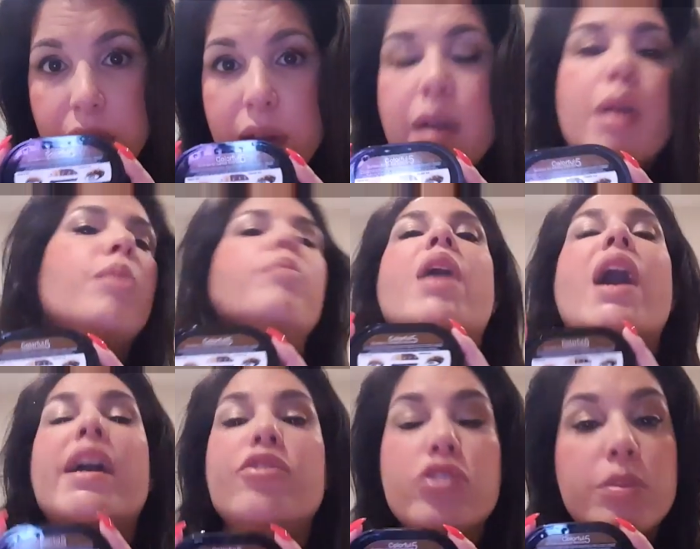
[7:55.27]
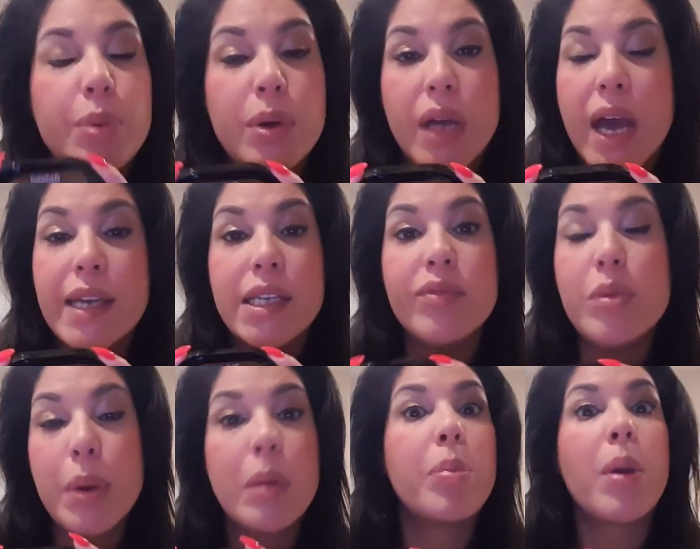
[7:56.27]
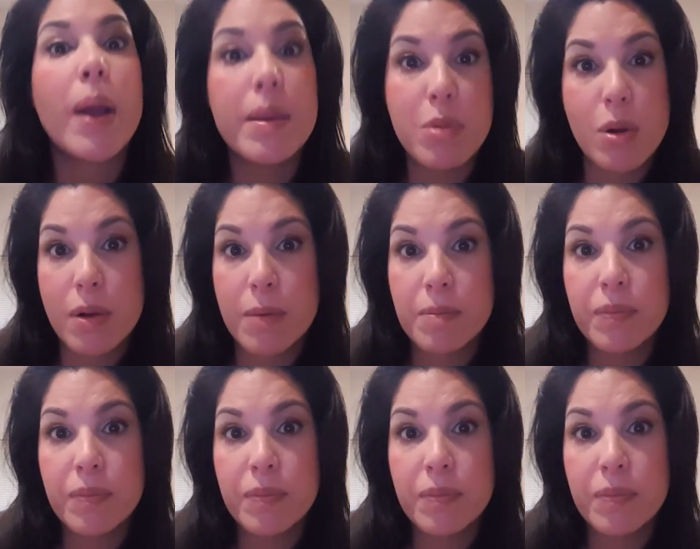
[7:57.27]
I didn't even put primer,